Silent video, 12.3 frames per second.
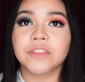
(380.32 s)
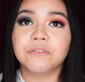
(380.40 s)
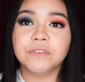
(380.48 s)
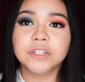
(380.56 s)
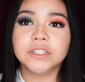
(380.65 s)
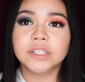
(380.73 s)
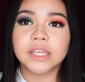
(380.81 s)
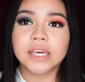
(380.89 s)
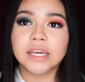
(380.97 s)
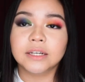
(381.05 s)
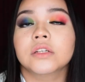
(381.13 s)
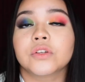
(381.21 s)
The first thing
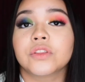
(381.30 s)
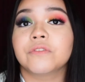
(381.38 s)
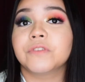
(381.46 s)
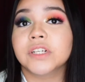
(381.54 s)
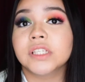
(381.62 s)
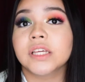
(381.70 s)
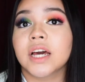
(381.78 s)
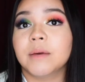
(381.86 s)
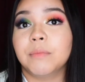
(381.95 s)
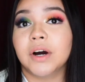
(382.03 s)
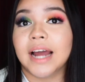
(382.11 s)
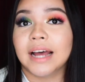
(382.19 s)
I
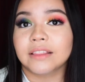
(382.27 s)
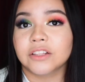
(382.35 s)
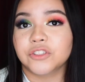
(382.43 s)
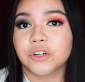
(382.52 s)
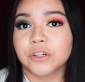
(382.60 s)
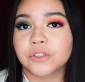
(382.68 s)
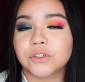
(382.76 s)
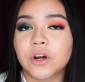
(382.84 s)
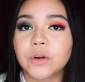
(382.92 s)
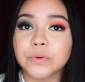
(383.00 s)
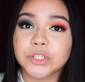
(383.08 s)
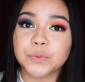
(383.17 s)
bought at the
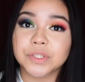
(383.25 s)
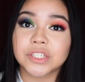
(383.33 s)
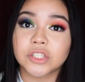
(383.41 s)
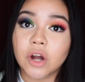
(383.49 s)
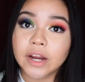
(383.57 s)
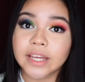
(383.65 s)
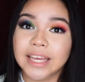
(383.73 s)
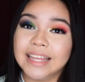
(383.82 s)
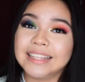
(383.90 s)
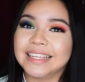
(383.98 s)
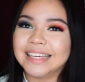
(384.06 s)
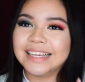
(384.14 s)
drugstore, which was a Target,
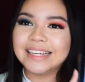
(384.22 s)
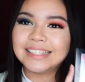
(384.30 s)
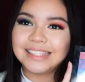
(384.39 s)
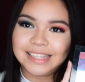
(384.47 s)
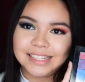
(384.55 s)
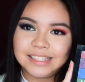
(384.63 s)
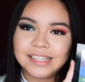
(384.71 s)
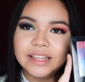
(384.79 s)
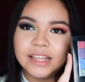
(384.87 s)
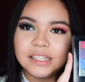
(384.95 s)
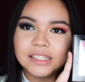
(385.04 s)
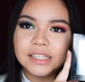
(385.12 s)
is this.
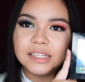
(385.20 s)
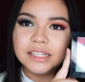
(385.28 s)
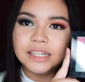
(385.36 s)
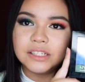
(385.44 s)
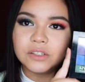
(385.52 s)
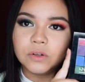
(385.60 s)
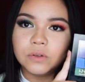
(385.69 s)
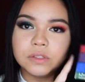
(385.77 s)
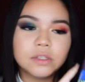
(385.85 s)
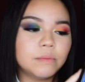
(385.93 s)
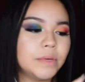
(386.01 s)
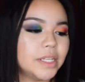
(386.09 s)
This is the NYX
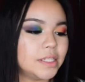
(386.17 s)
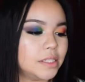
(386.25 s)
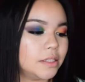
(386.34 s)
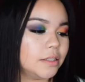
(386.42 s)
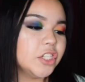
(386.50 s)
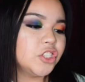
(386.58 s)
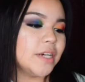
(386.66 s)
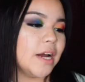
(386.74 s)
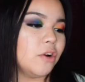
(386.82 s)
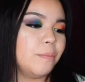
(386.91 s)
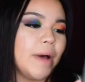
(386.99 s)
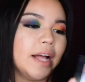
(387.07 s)
Ultimate
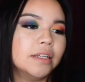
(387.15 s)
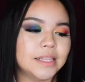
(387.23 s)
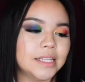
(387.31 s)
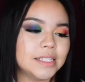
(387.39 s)
Shadow Palette.